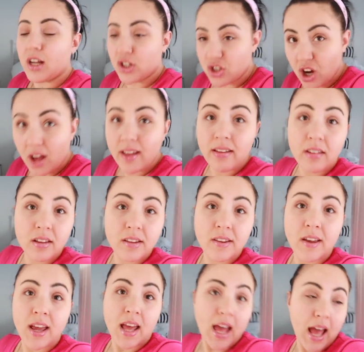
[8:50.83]
child,
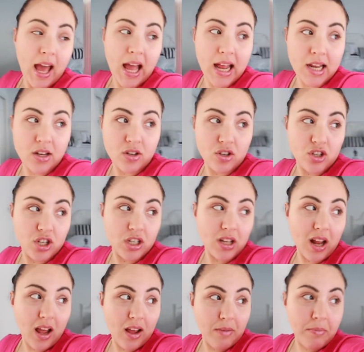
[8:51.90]
and
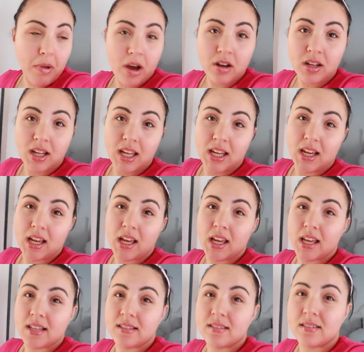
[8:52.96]
modeling
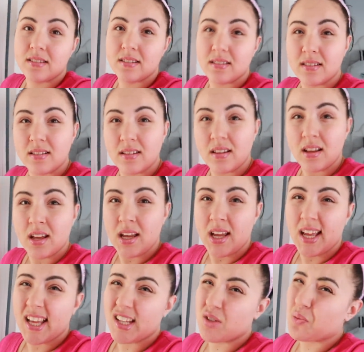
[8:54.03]
is,
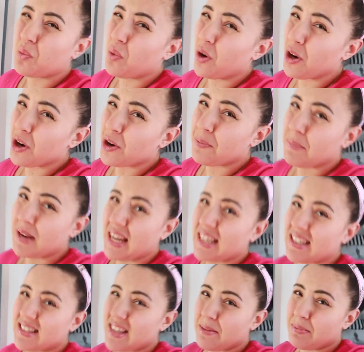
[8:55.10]
it's work, but at
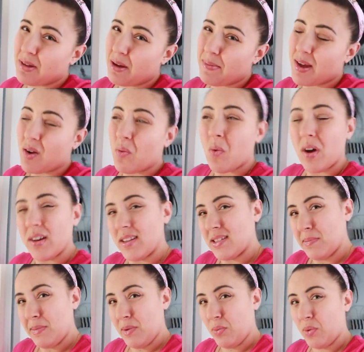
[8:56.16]
the same time I don't want it
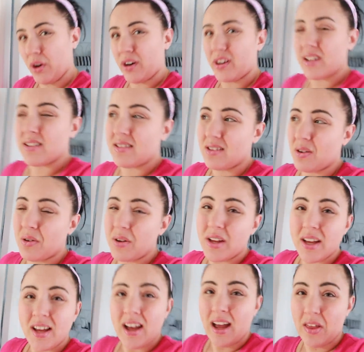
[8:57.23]
to be work. And so
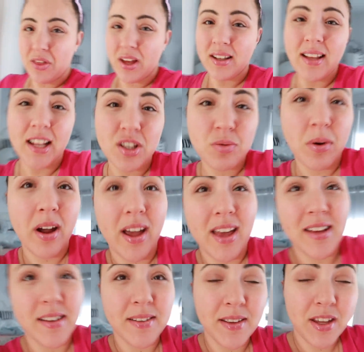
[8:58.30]
I think that's where
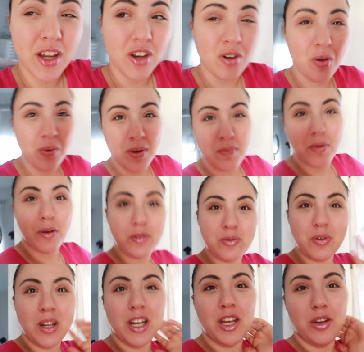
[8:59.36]
I, you know, we post
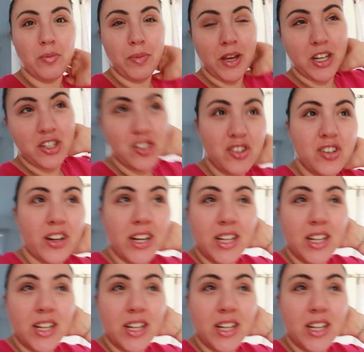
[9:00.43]
really cute pictures on